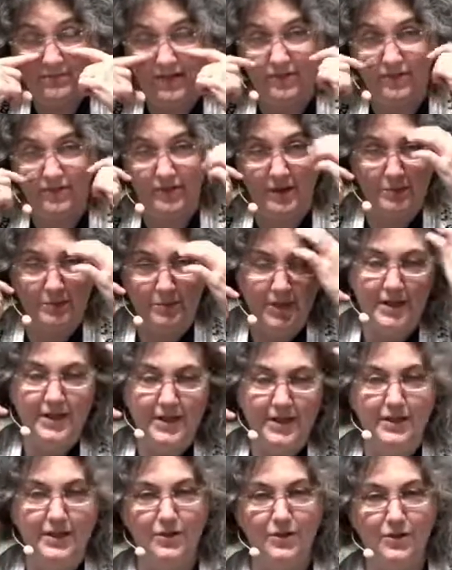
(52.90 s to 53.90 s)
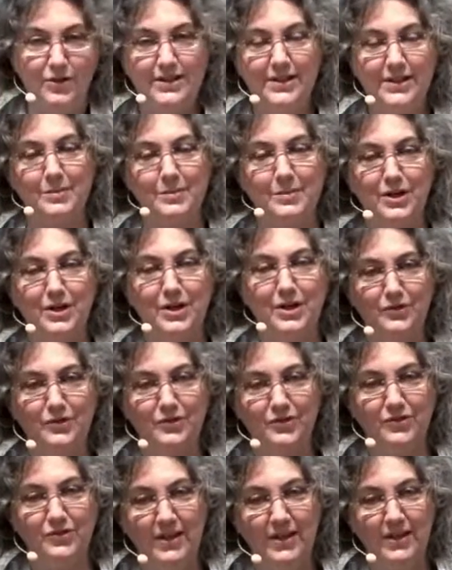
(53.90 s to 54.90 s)
except the only time it
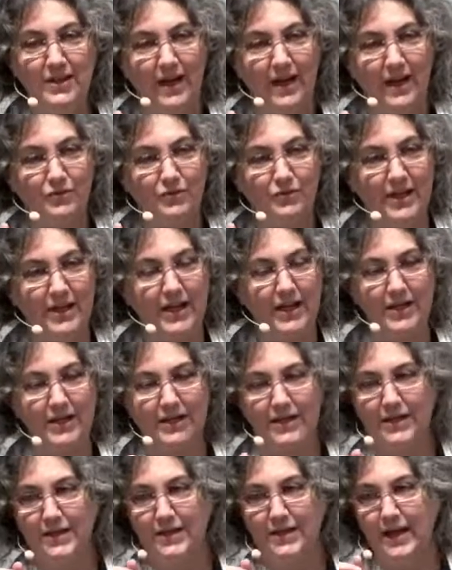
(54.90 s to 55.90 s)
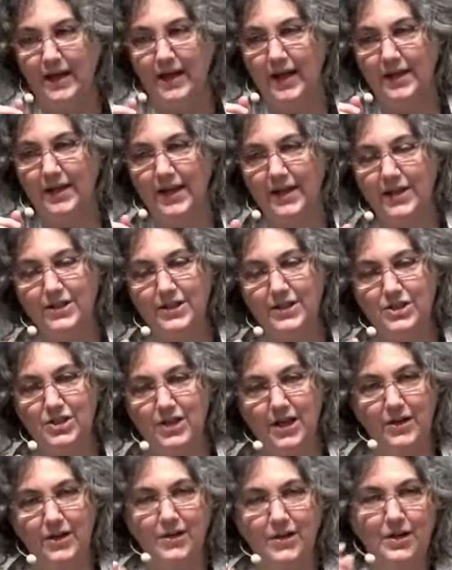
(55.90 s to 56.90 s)
hurts, I forget. I get in the
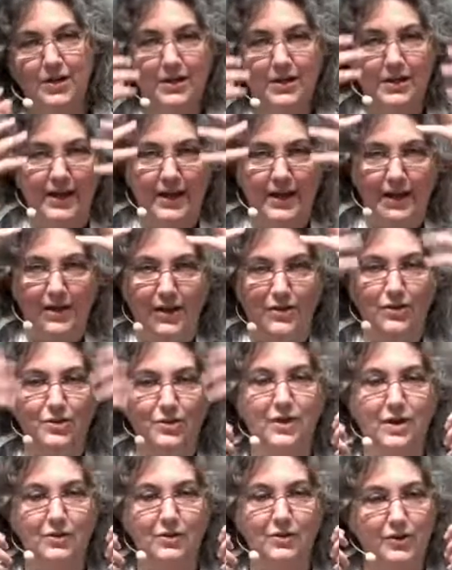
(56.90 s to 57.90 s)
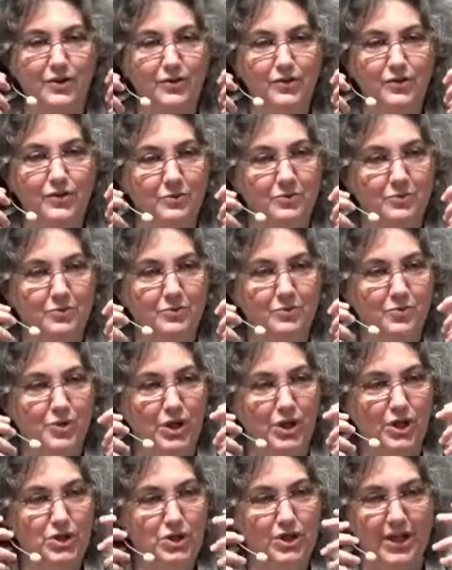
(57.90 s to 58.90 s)
shower, and you know that first
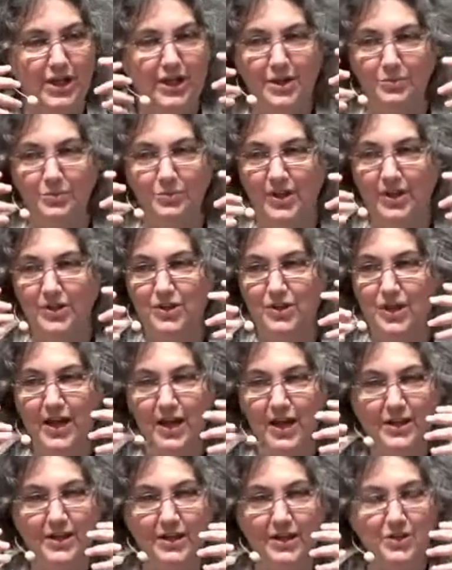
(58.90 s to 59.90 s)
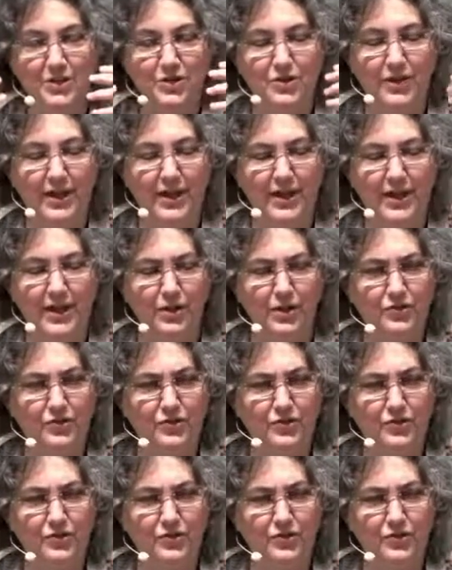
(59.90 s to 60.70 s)
gush that comes on your head, and you like close your